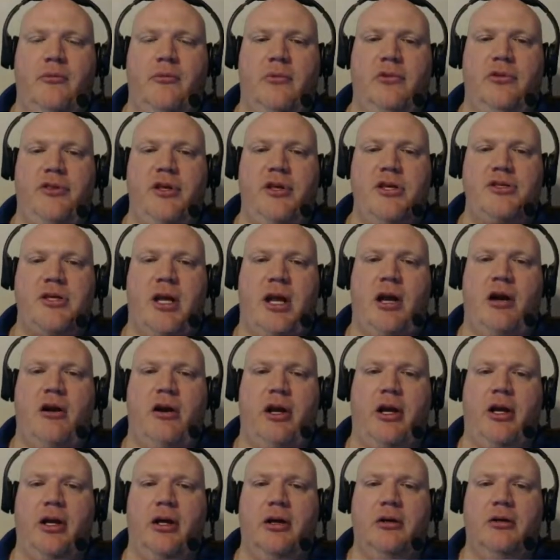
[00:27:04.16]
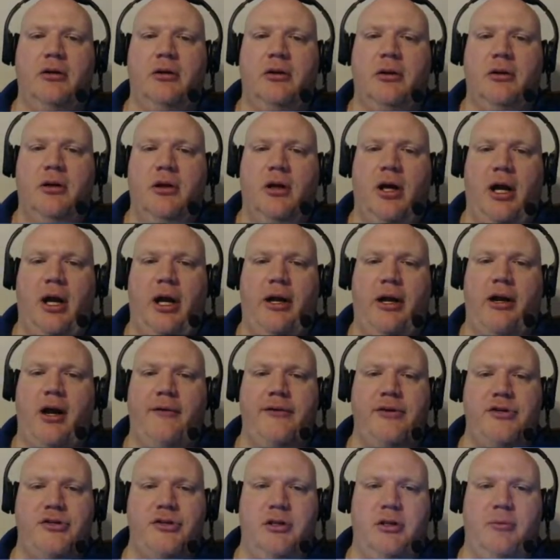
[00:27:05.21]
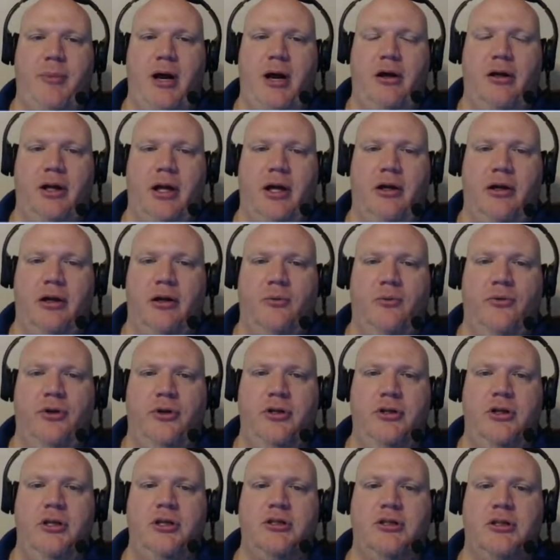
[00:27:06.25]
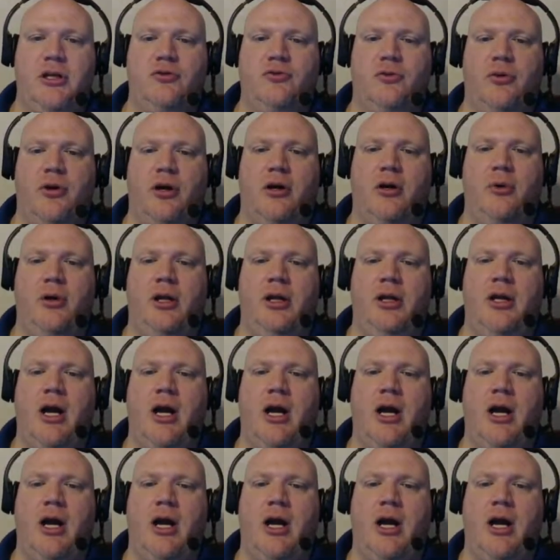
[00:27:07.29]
this area, and obviously the balcony out here. These things will not go any